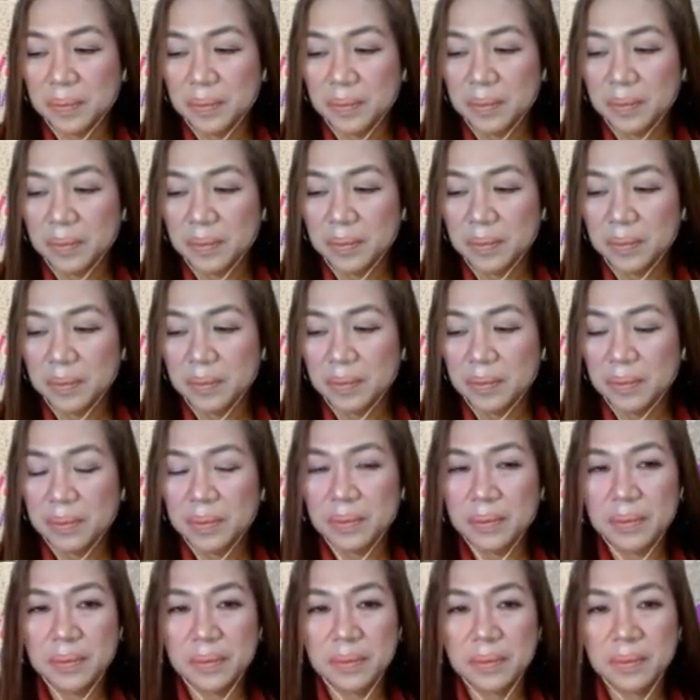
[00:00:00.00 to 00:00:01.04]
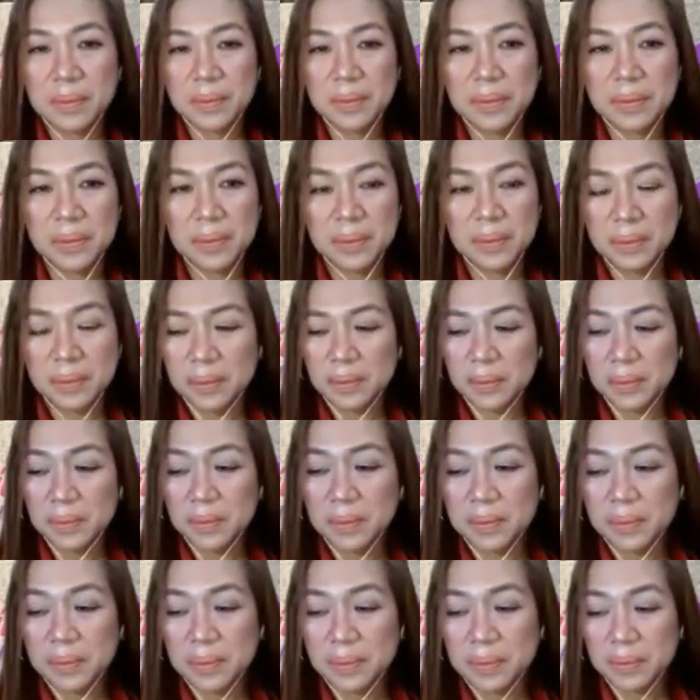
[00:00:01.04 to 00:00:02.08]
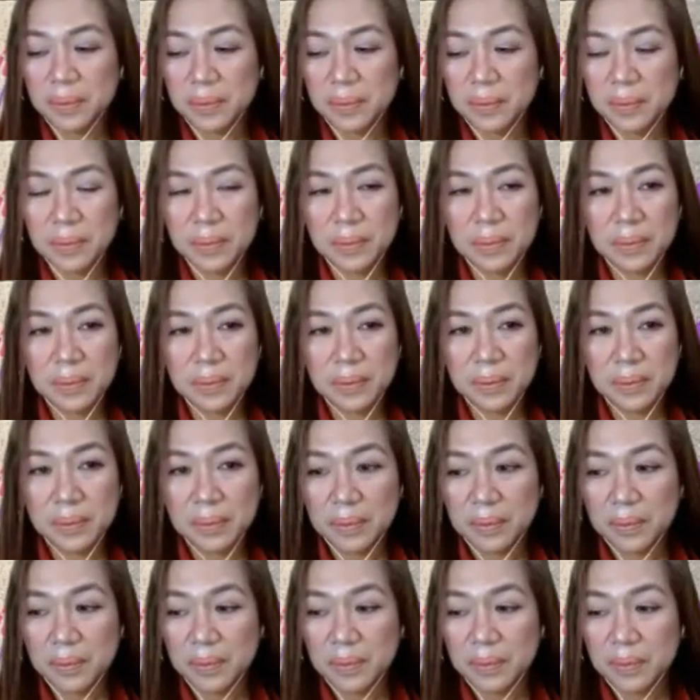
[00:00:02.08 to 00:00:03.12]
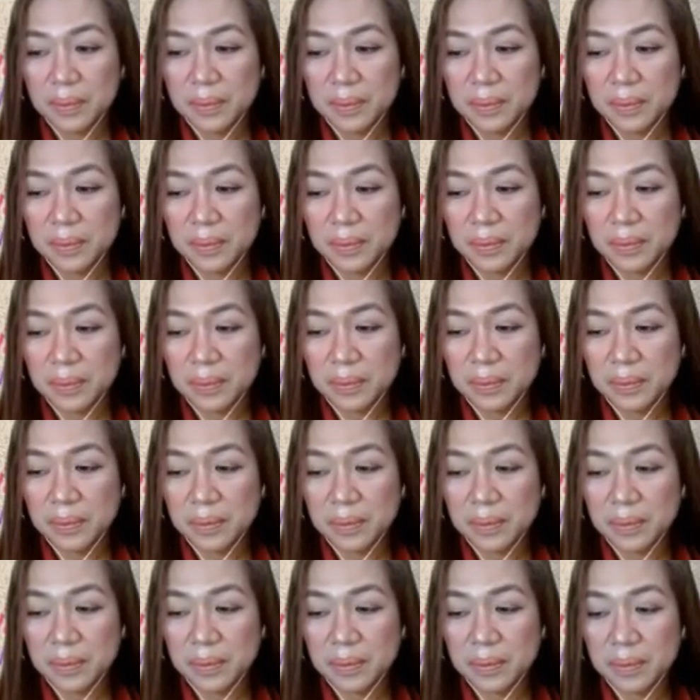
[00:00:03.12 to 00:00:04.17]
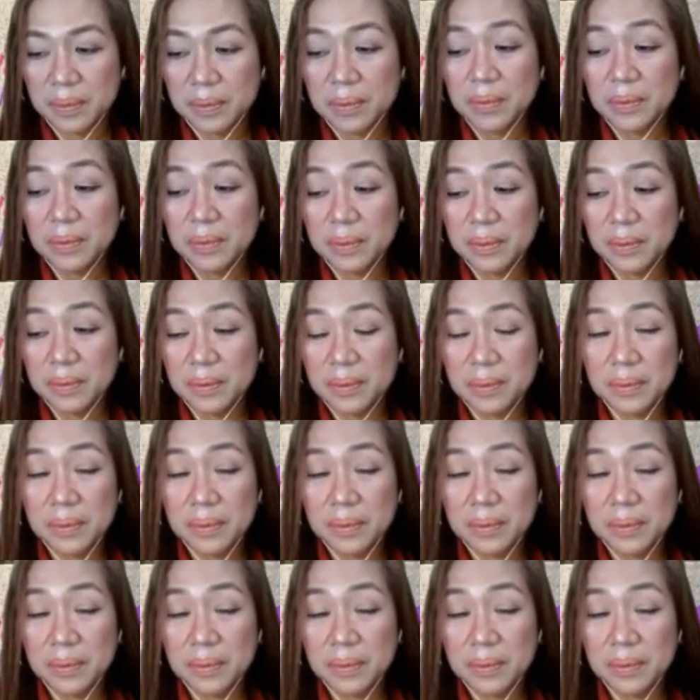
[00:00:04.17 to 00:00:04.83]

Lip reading: (silent)